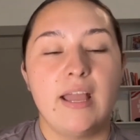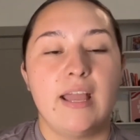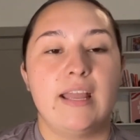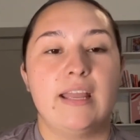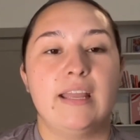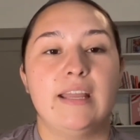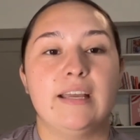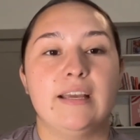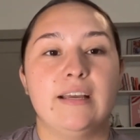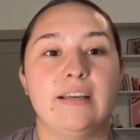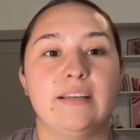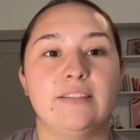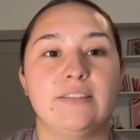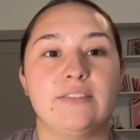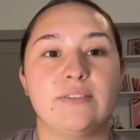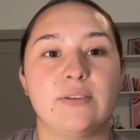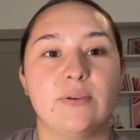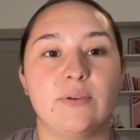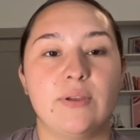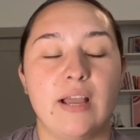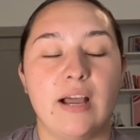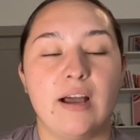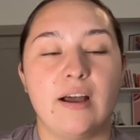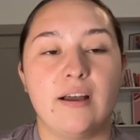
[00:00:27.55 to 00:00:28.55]
And
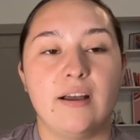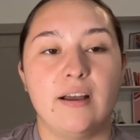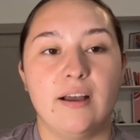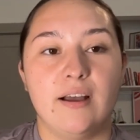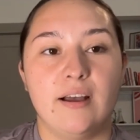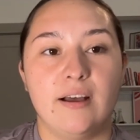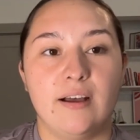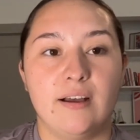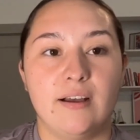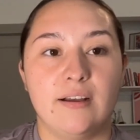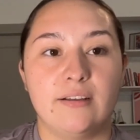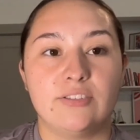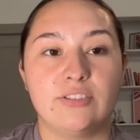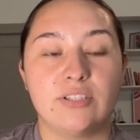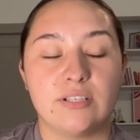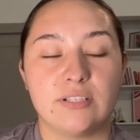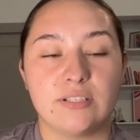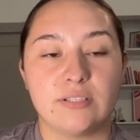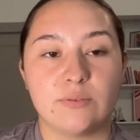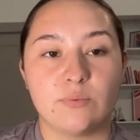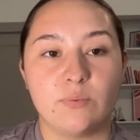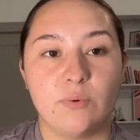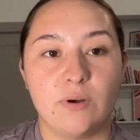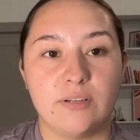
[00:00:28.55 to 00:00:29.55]
so,
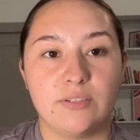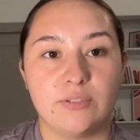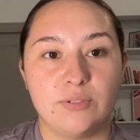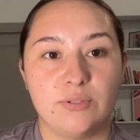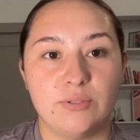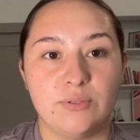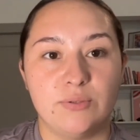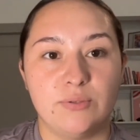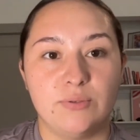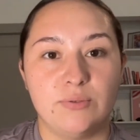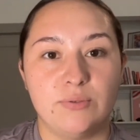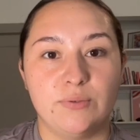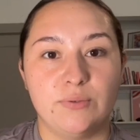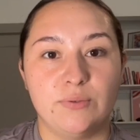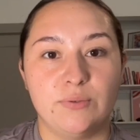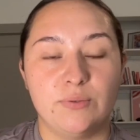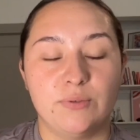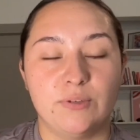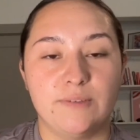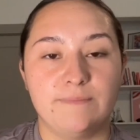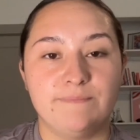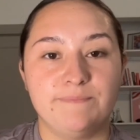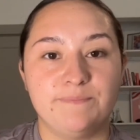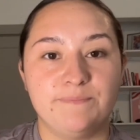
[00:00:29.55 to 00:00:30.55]
just want
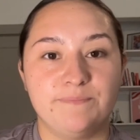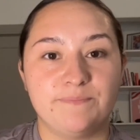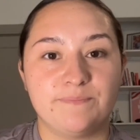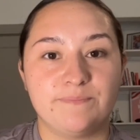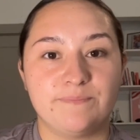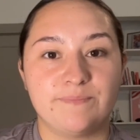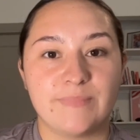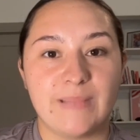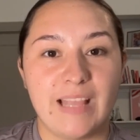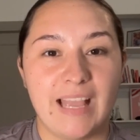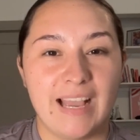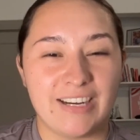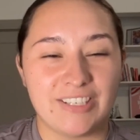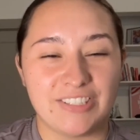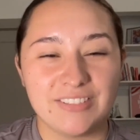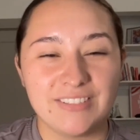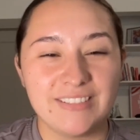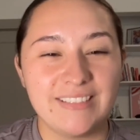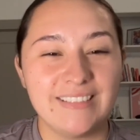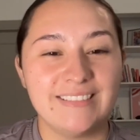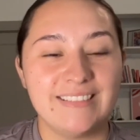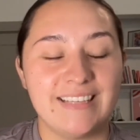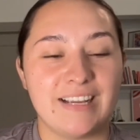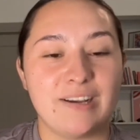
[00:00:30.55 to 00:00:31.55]
to
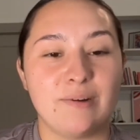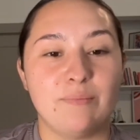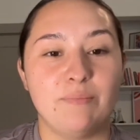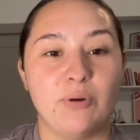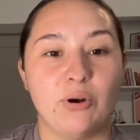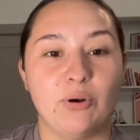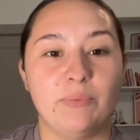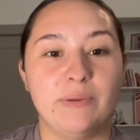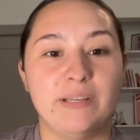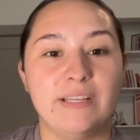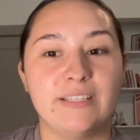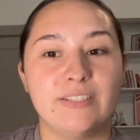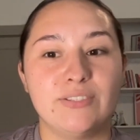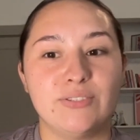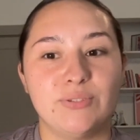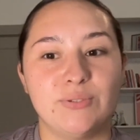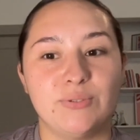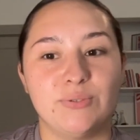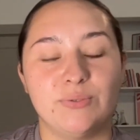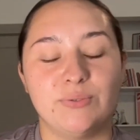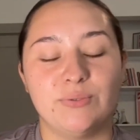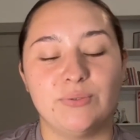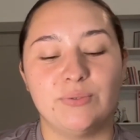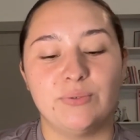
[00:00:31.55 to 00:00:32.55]
actually take a moment
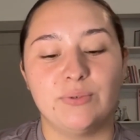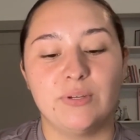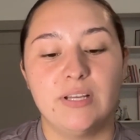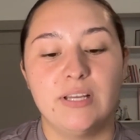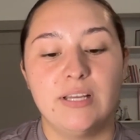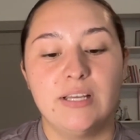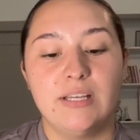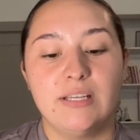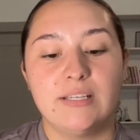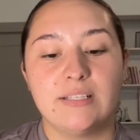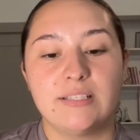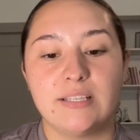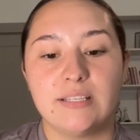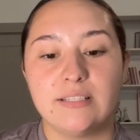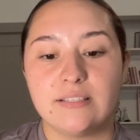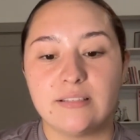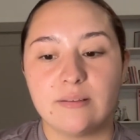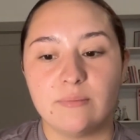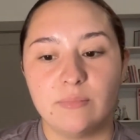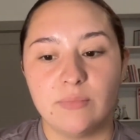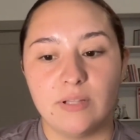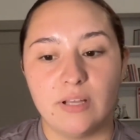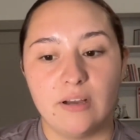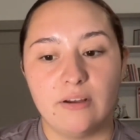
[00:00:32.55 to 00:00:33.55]
to send
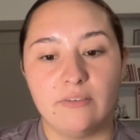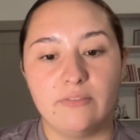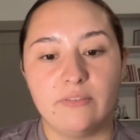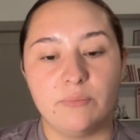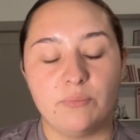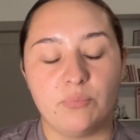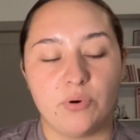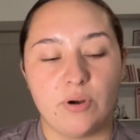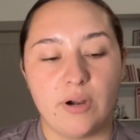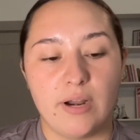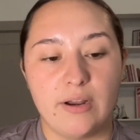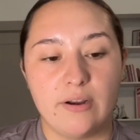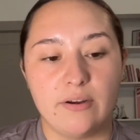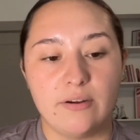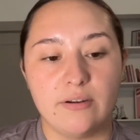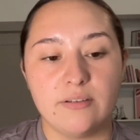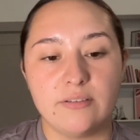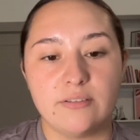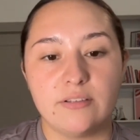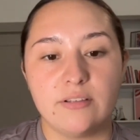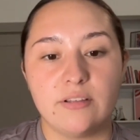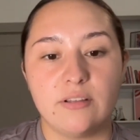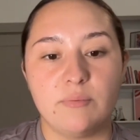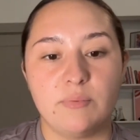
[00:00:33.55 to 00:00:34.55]
some love and prayers
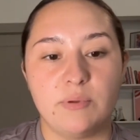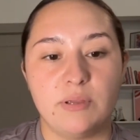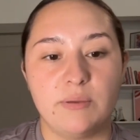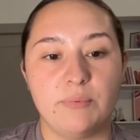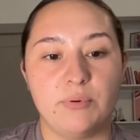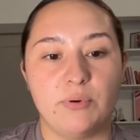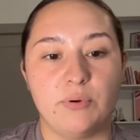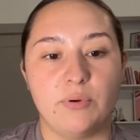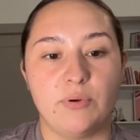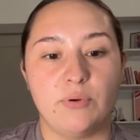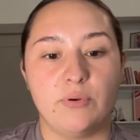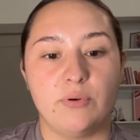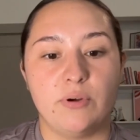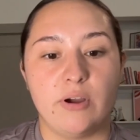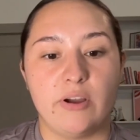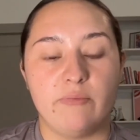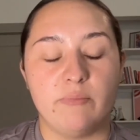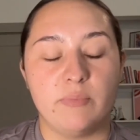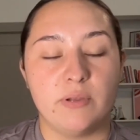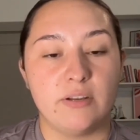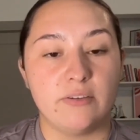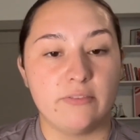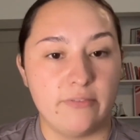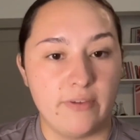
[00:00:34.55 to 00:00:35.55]
to the people who have
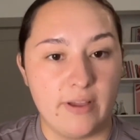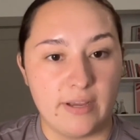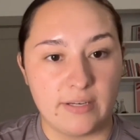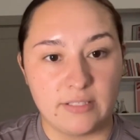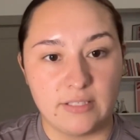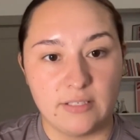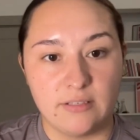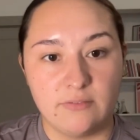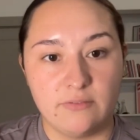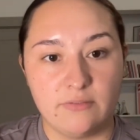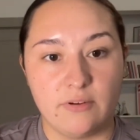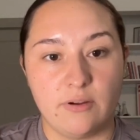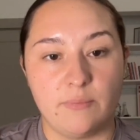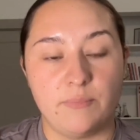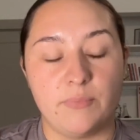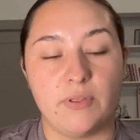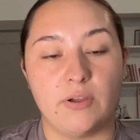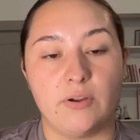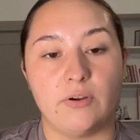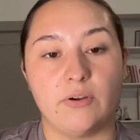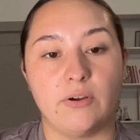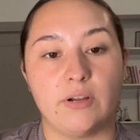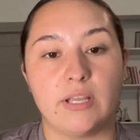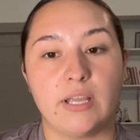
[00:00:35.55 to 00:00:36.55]
been affected from the
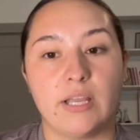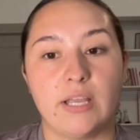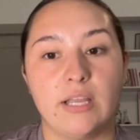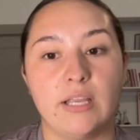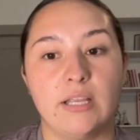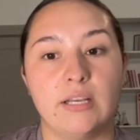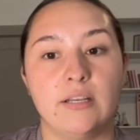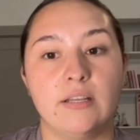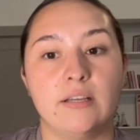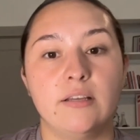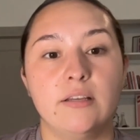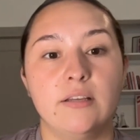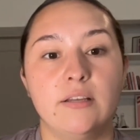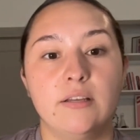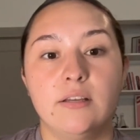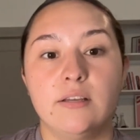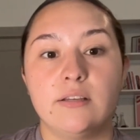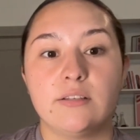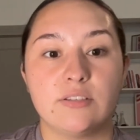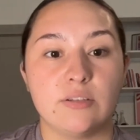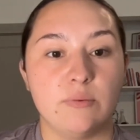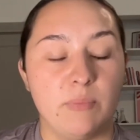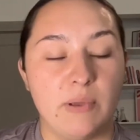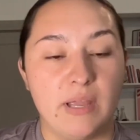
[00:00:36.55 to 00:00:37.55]
hurricane,
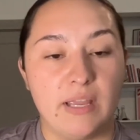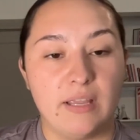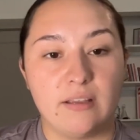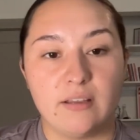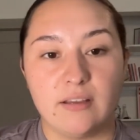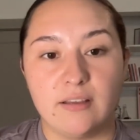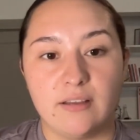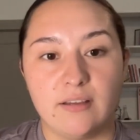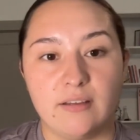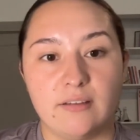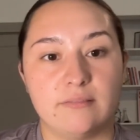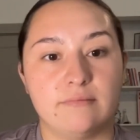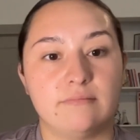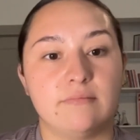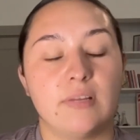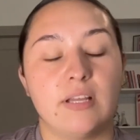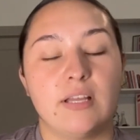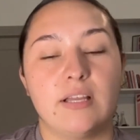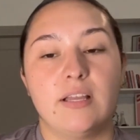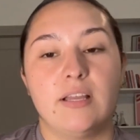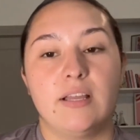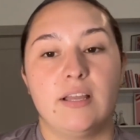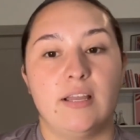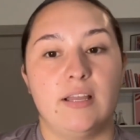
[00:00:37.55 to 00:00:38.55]
Jamaica,
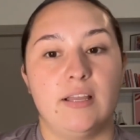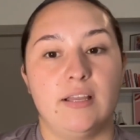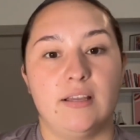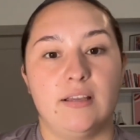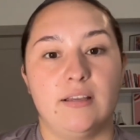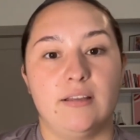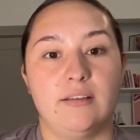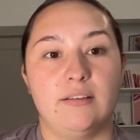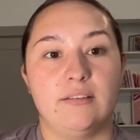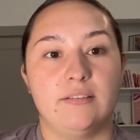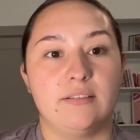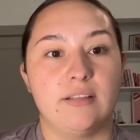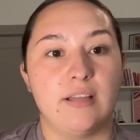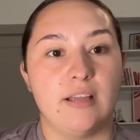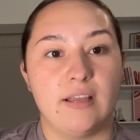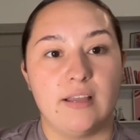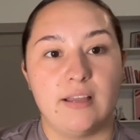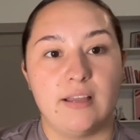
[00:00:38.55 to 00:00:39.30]
and